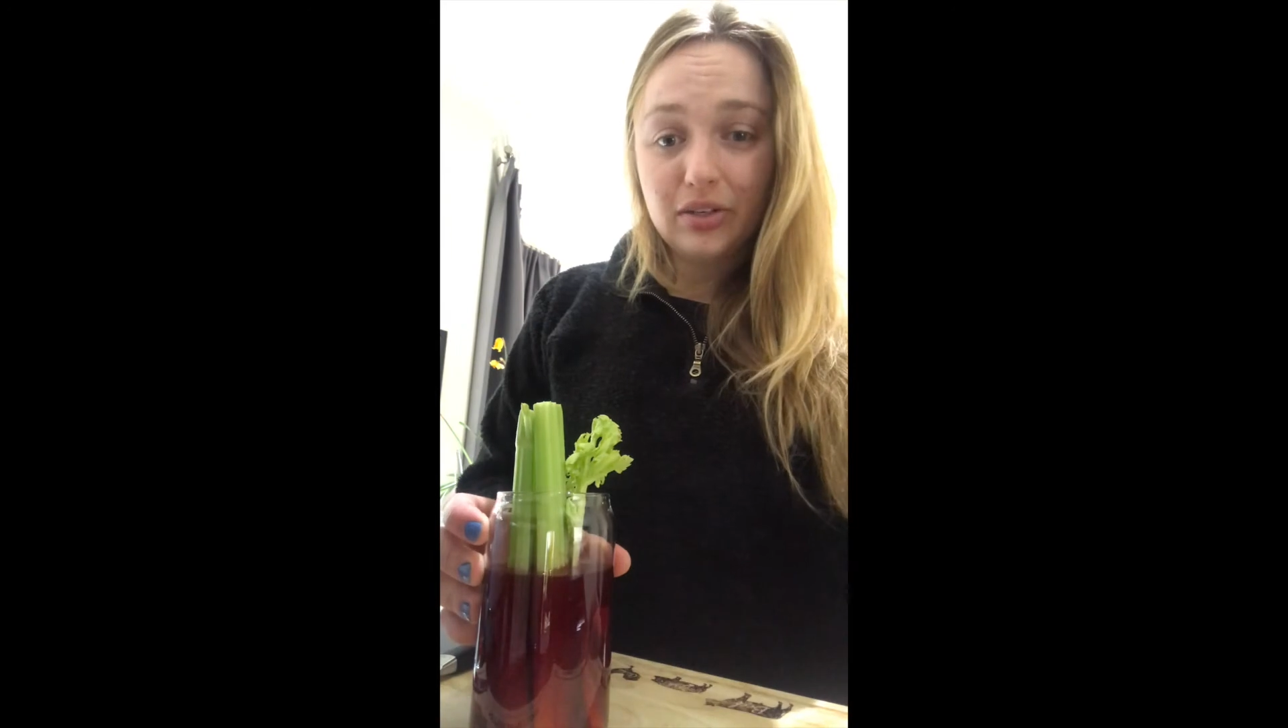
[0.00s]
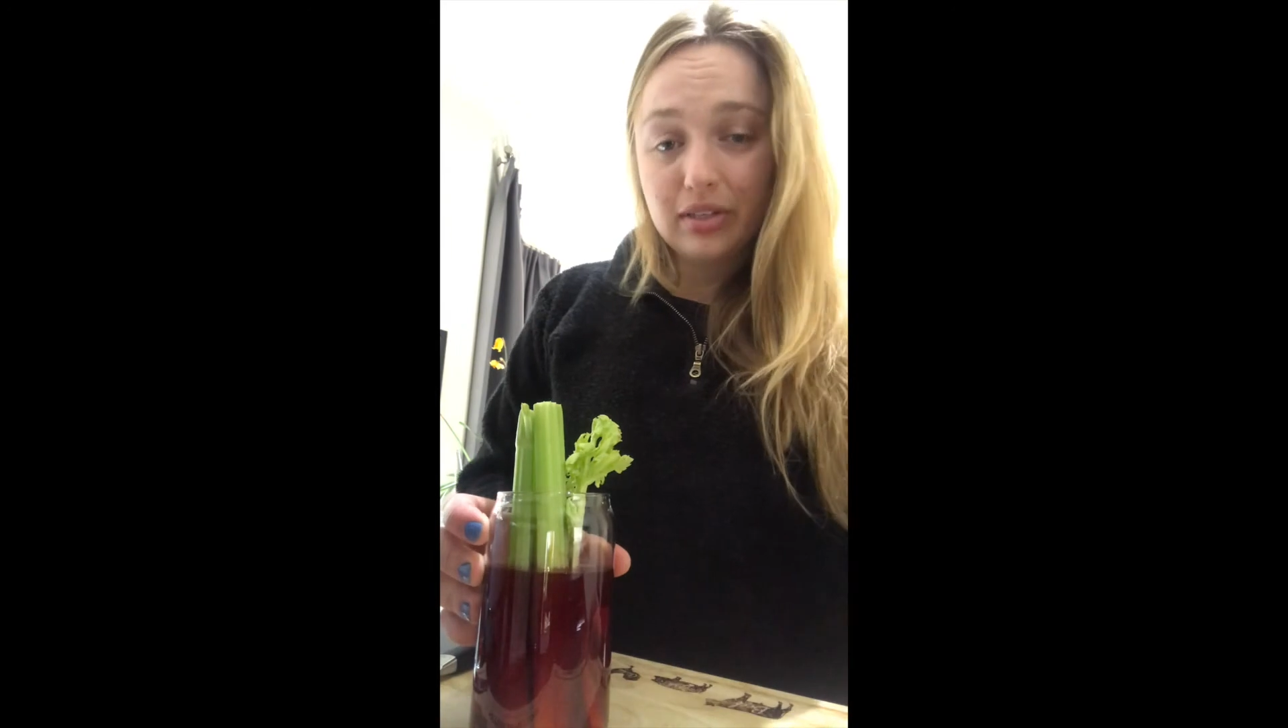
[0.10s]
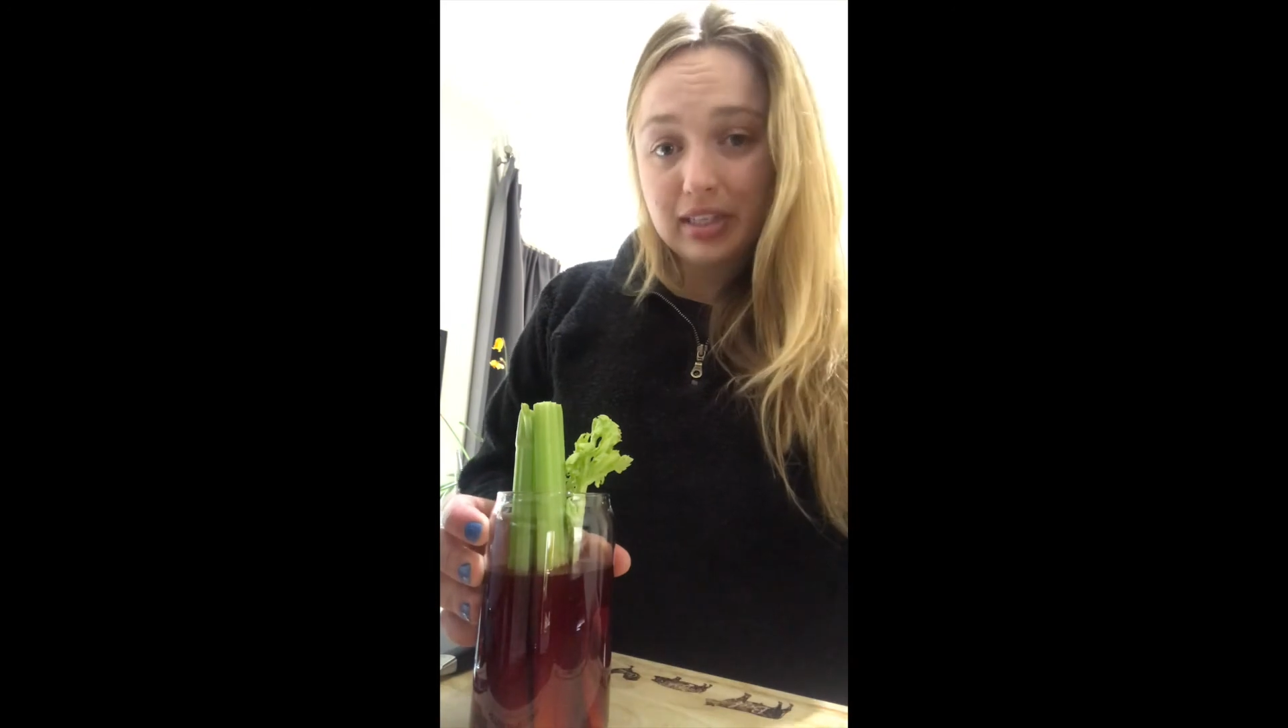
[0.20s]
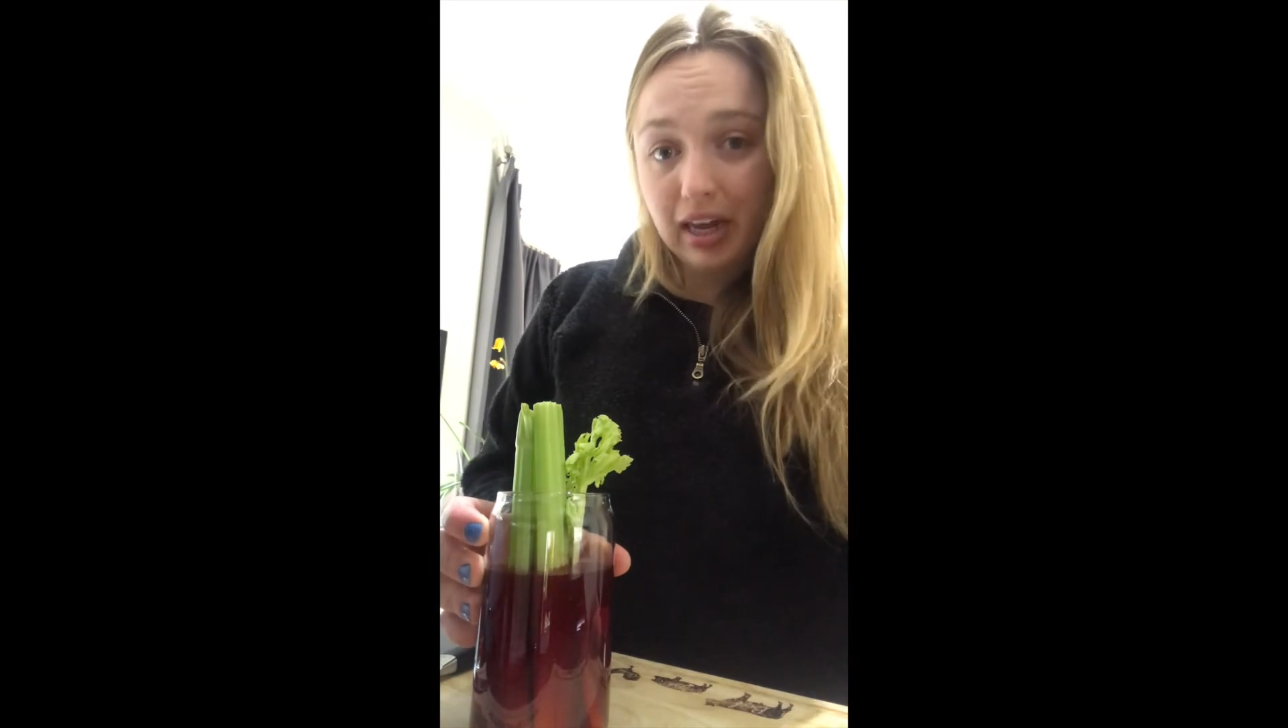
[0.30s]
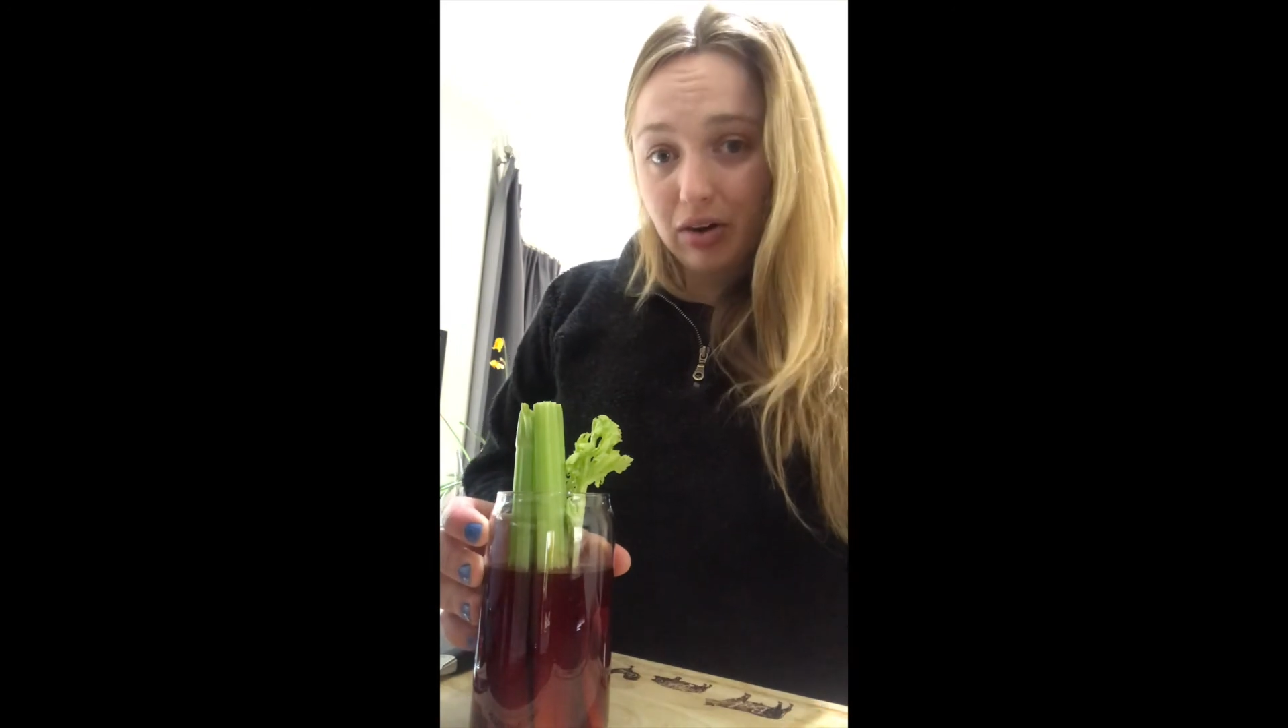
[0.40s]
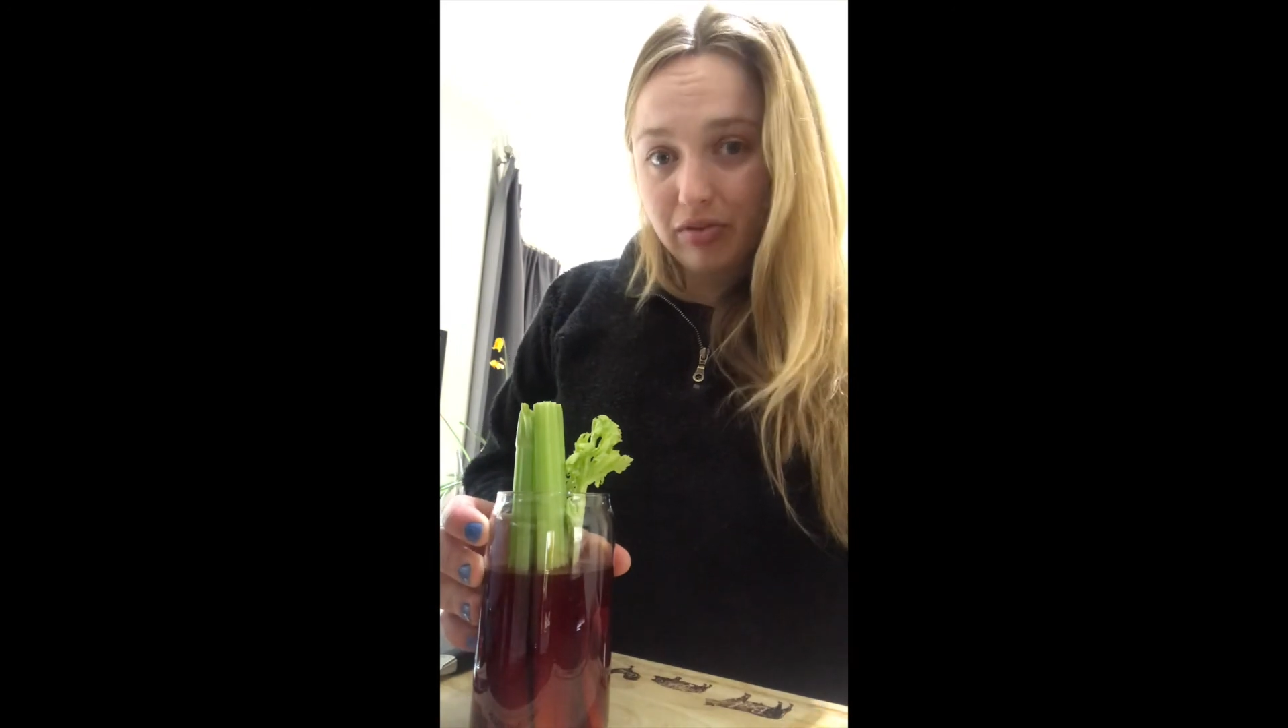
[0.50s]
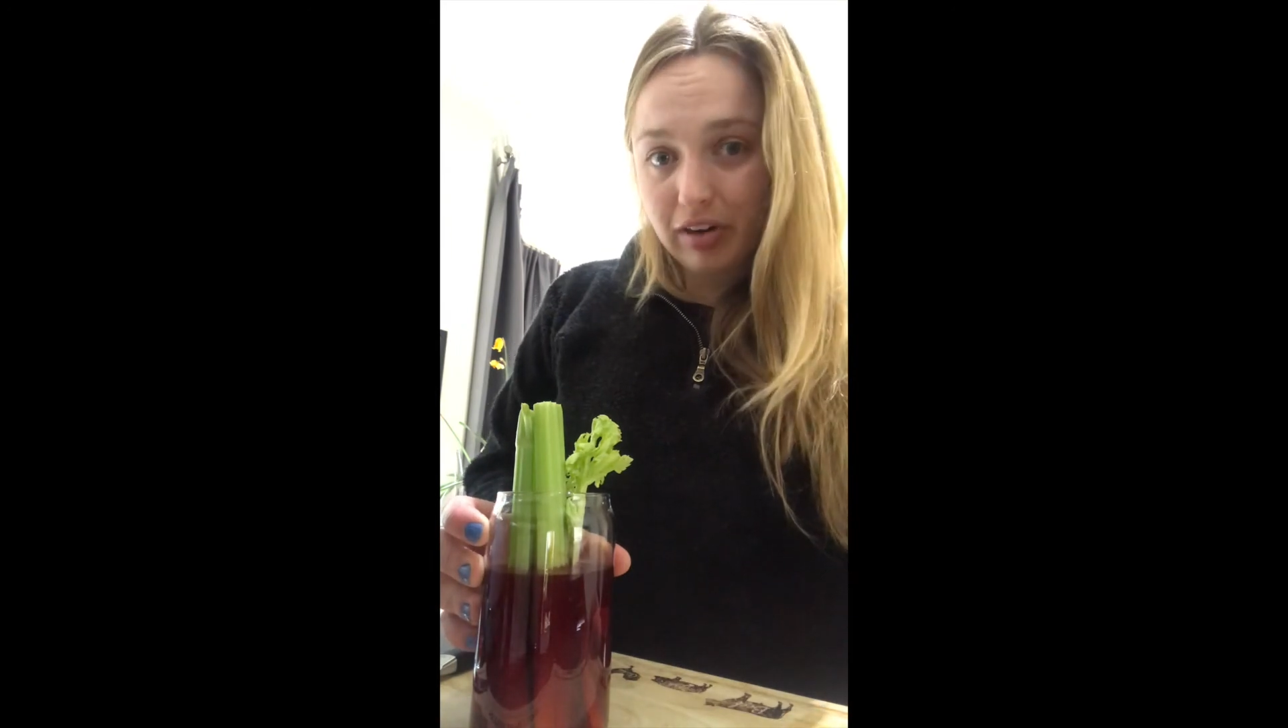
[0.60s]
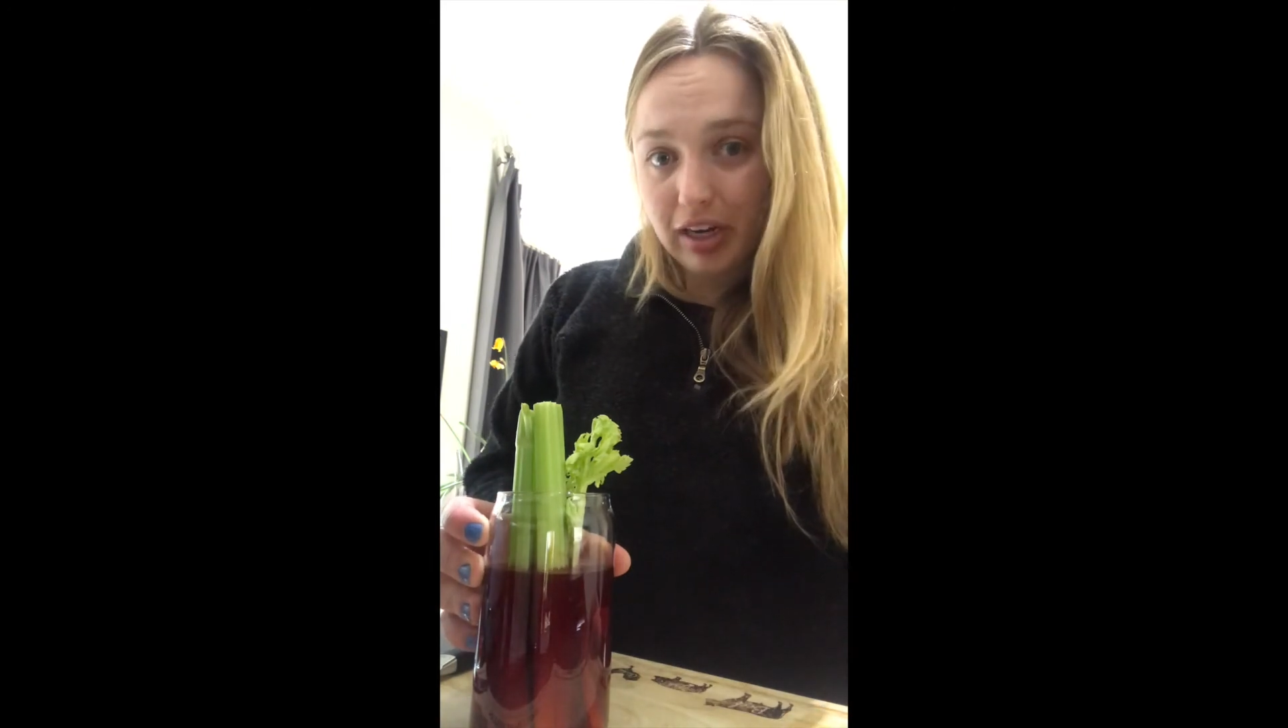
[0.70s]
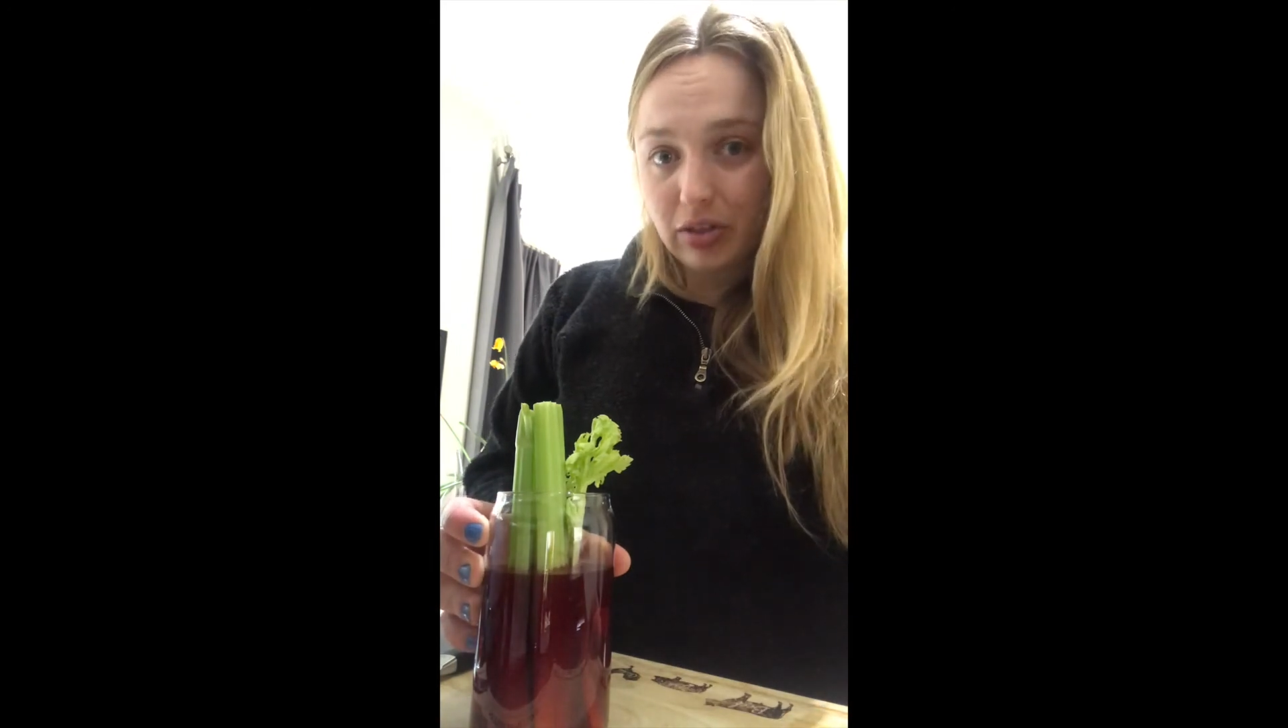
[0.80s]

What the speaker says: it sat overnight,